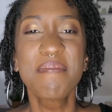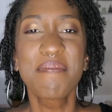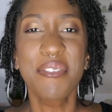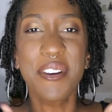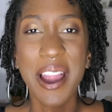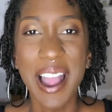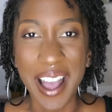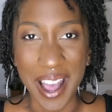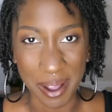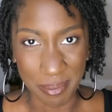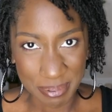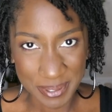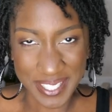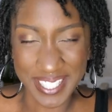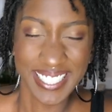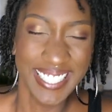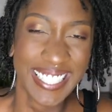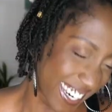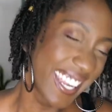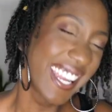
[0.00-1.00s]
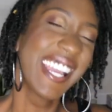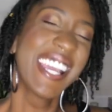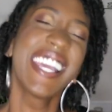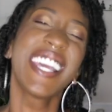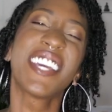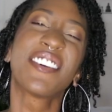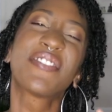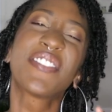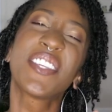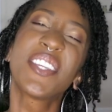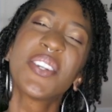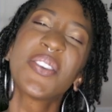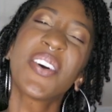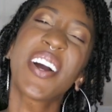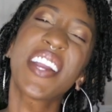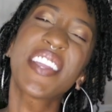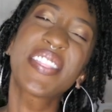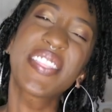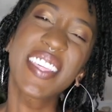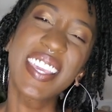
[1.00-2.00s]
Props. If you
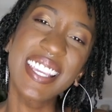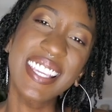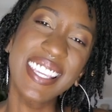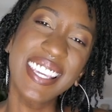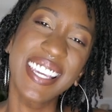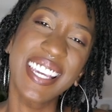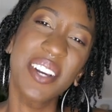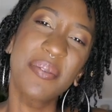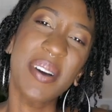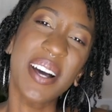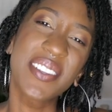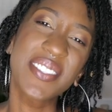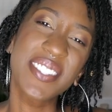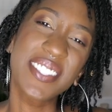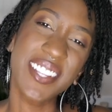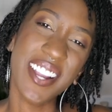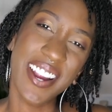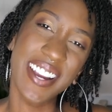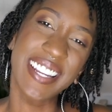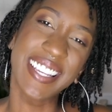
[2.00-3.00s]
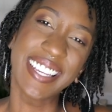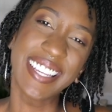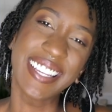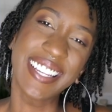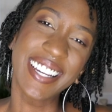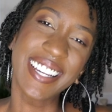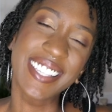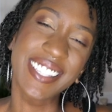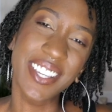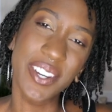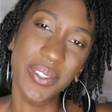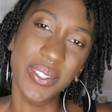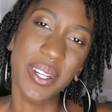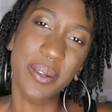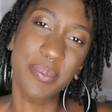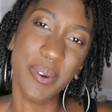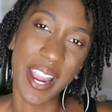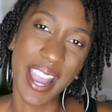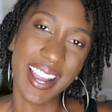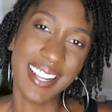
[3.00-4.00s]
are thinking about starting a
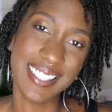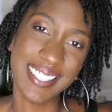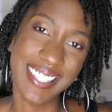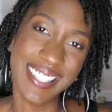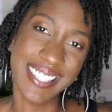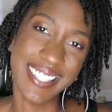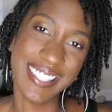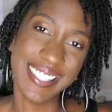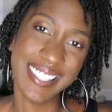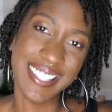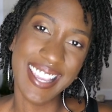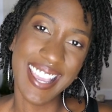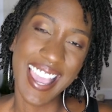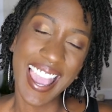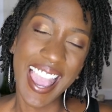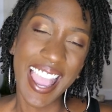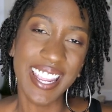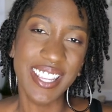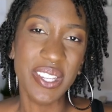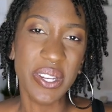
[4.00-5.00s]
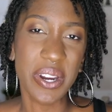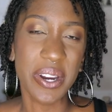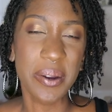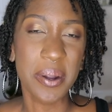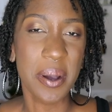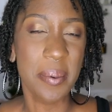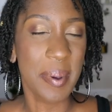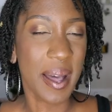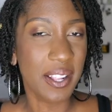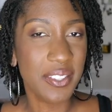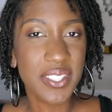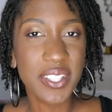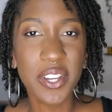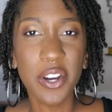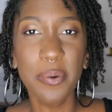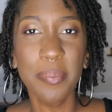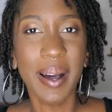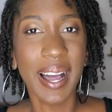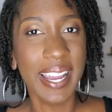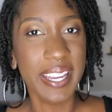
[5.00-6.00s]
yoga practice and you're about to
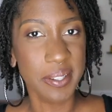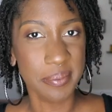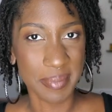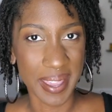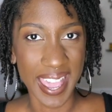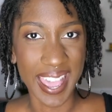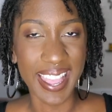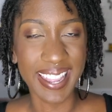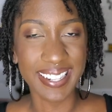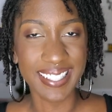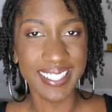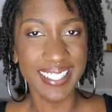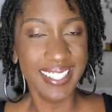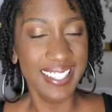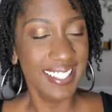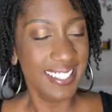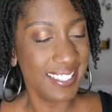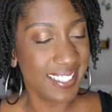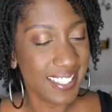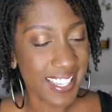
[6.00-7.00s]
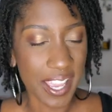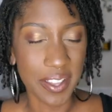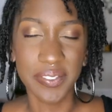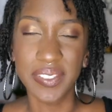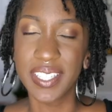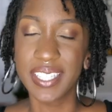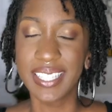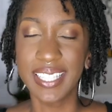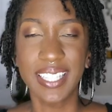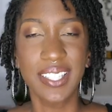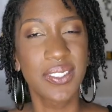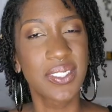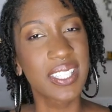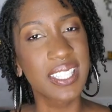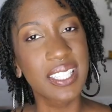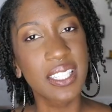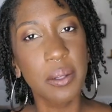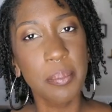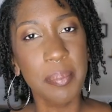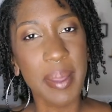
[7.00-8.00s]
go buy a mat, definitely you
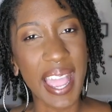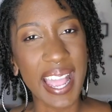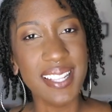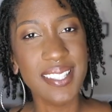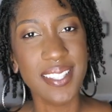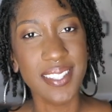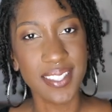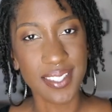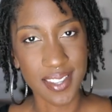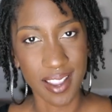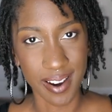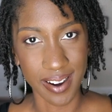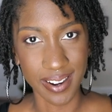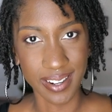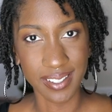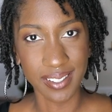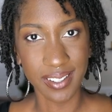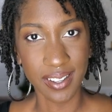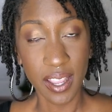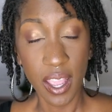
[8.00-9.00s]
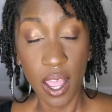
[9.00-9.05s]
need a mat to start.